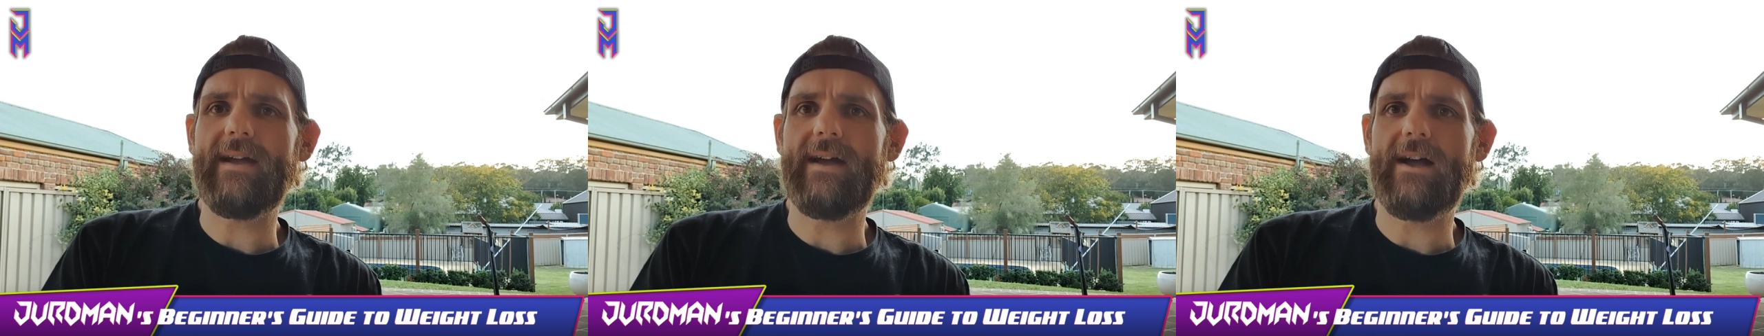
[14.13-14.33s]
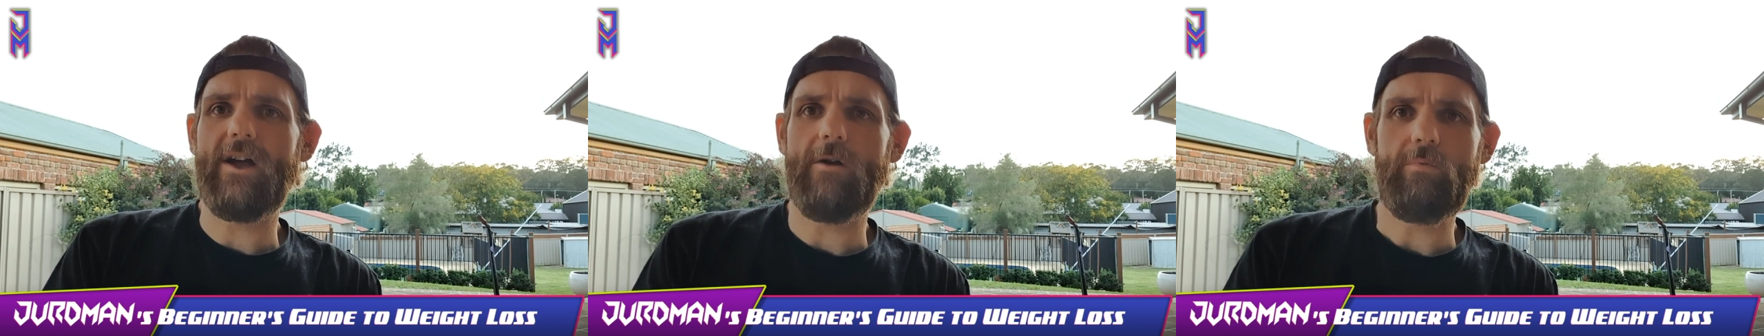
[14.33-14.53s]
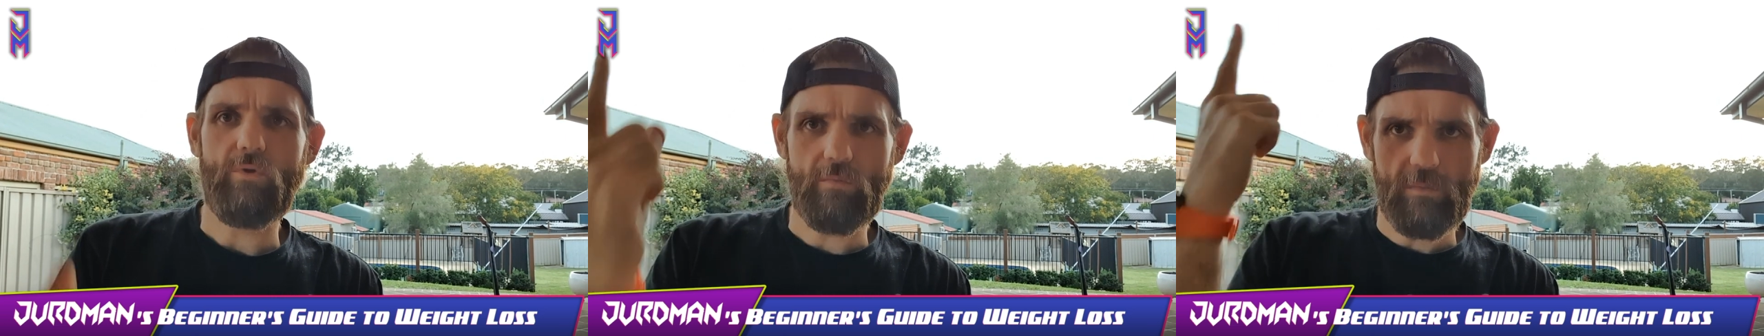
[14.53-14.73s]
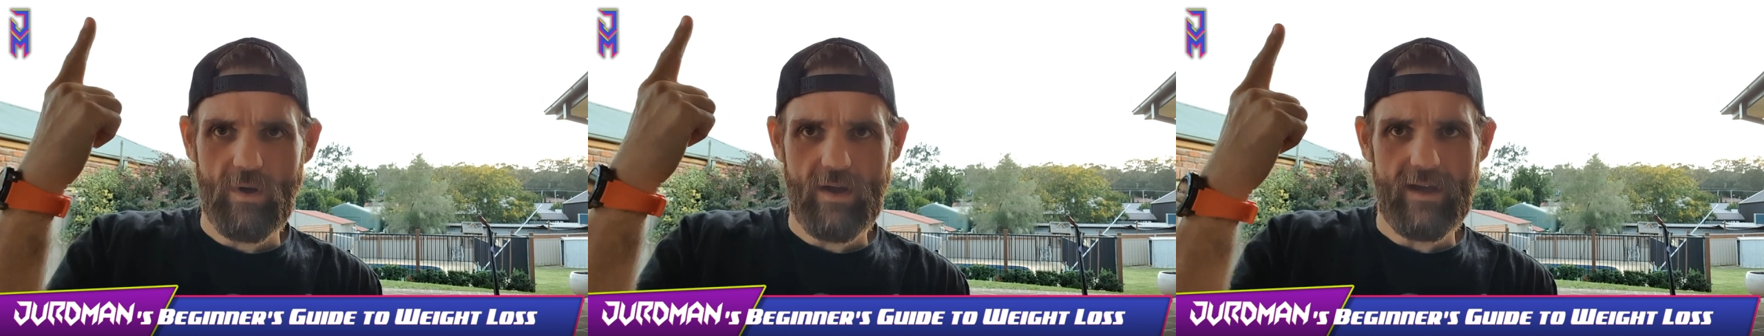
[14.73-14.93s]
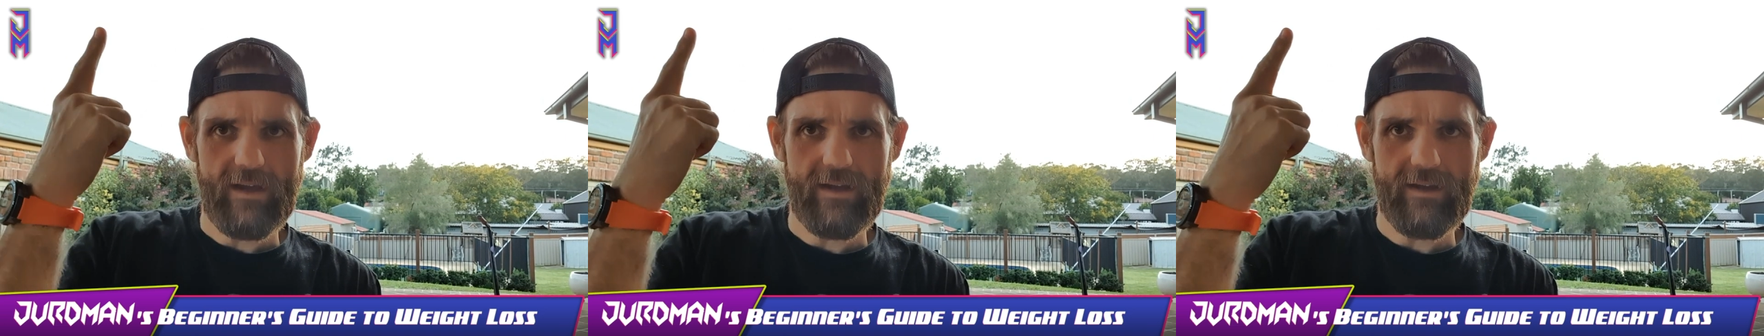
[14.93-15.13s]
I'll put
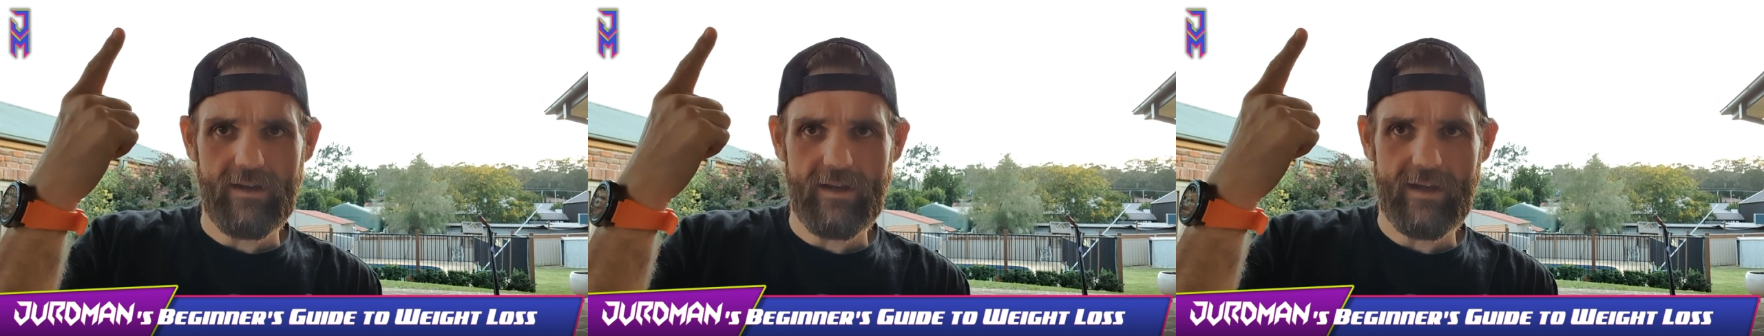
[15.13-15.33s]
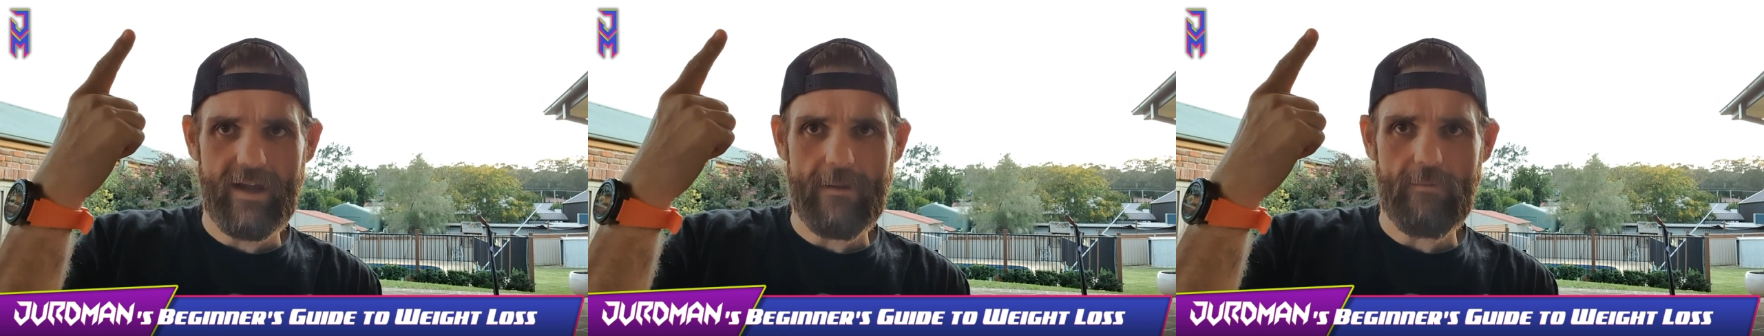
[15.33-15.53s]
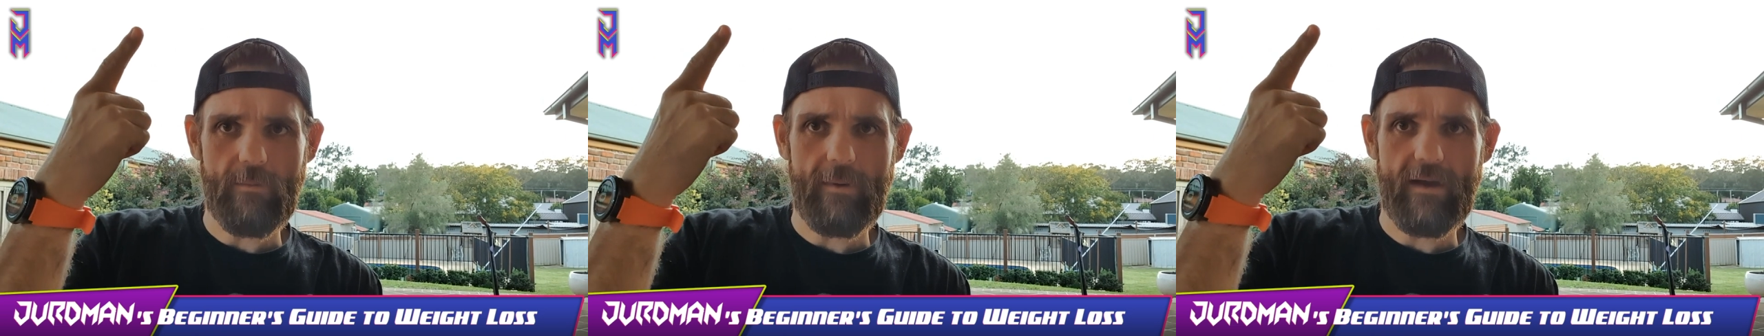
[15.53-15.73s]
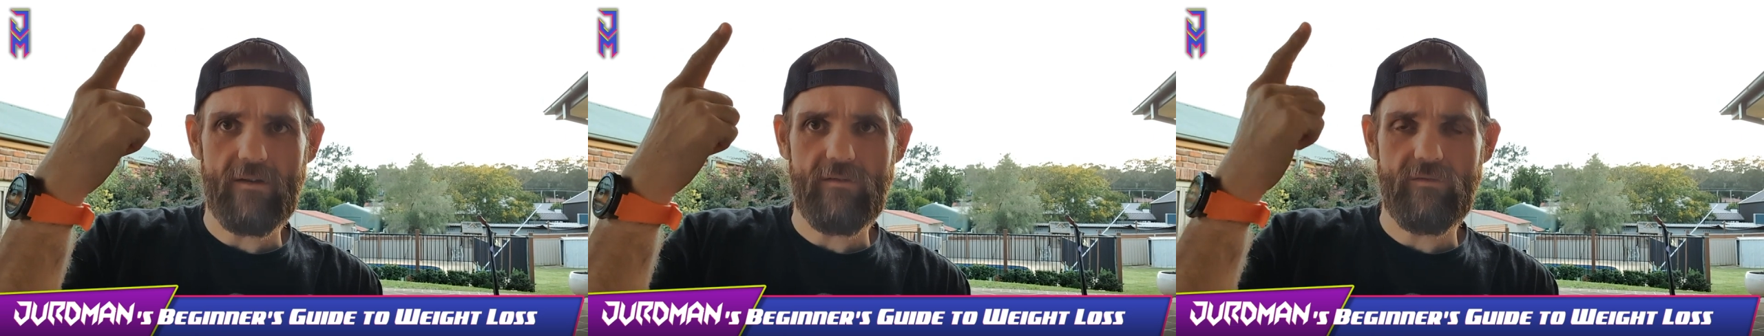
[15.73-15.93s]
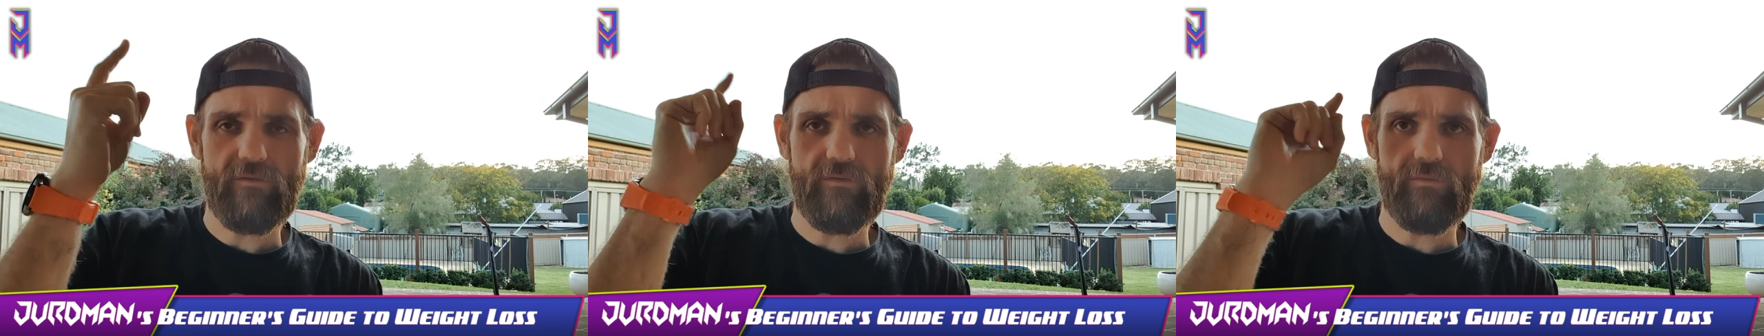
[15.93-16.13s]
my link up
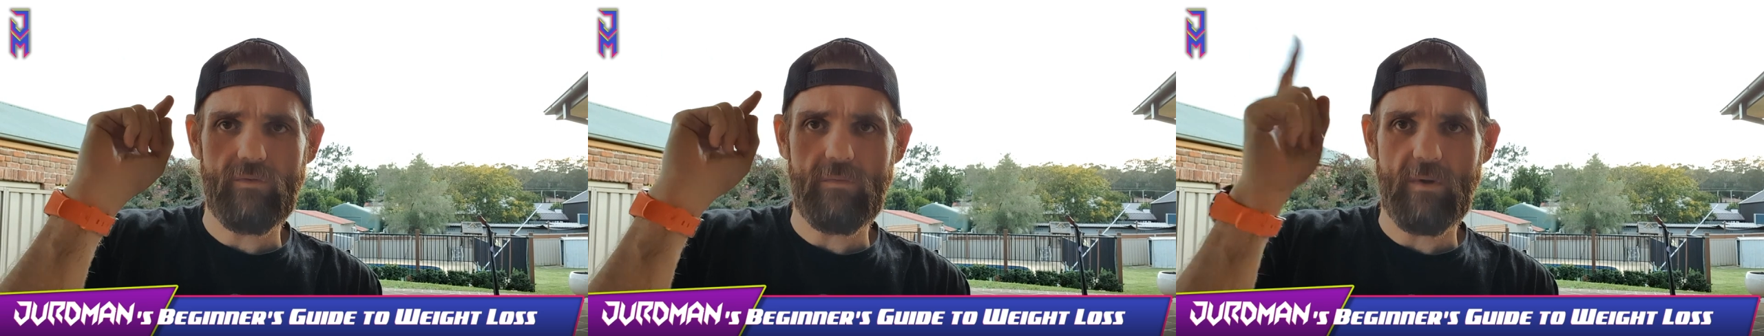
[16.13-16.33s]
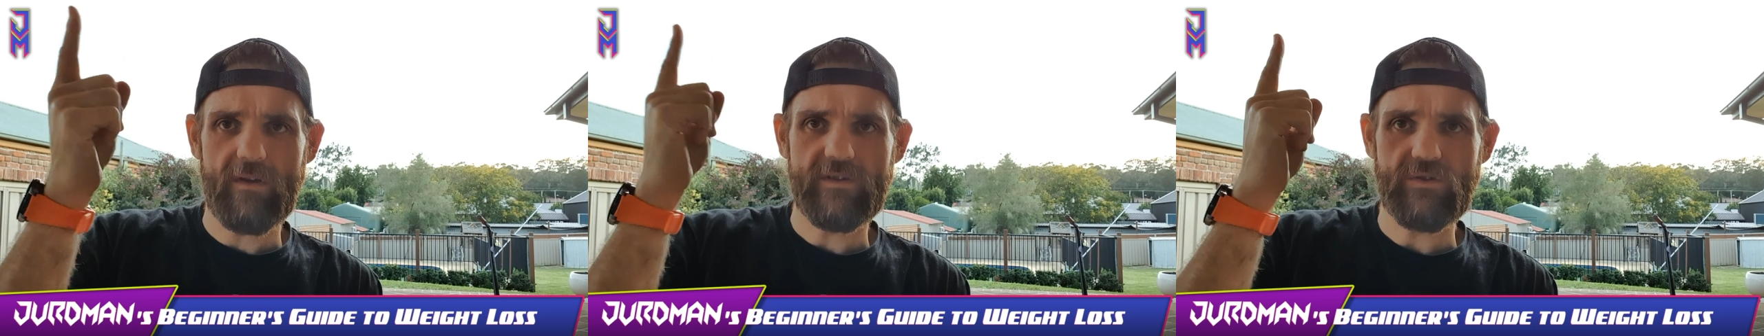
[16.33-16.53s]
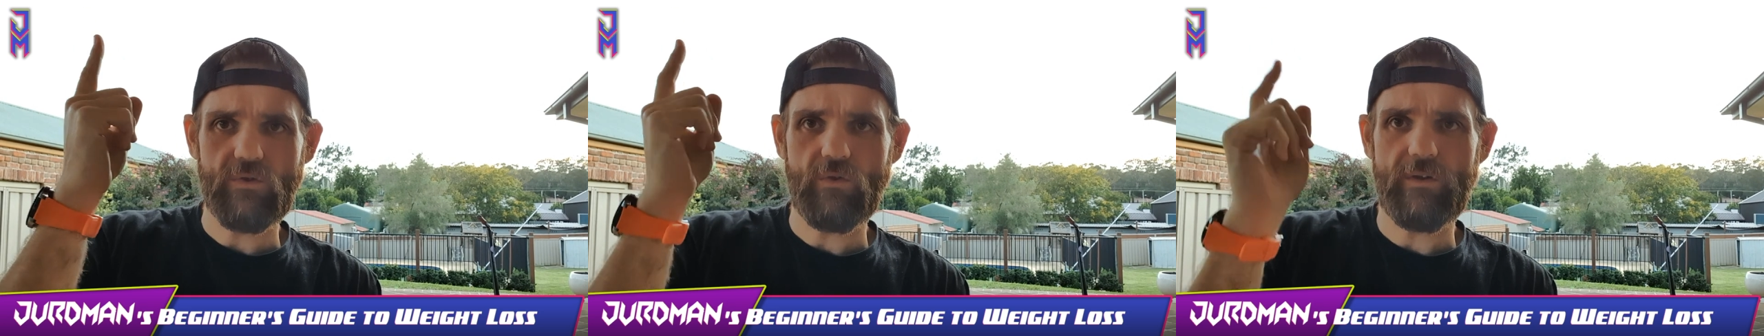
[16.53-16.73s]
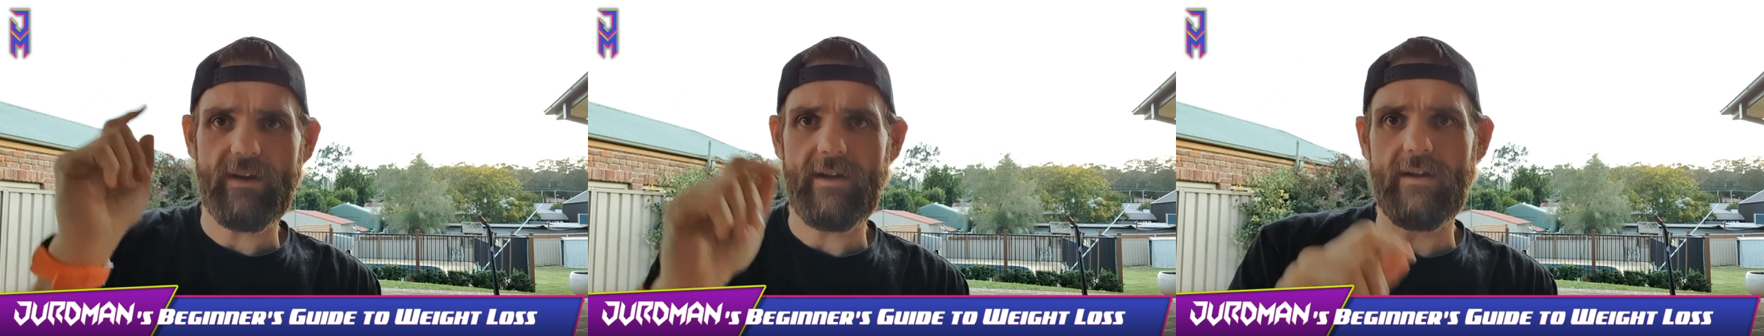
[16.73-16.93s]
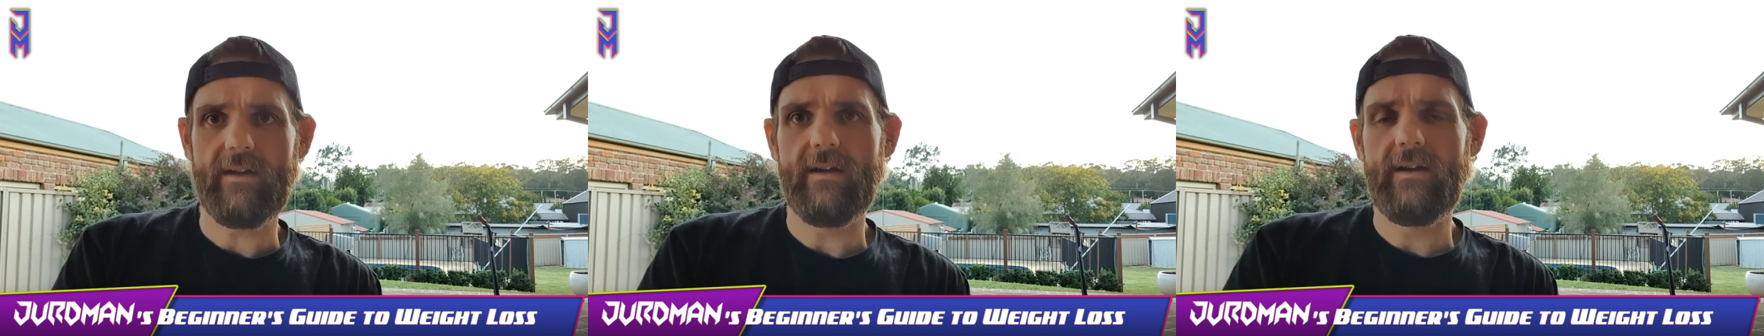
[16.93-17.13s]
above with my story.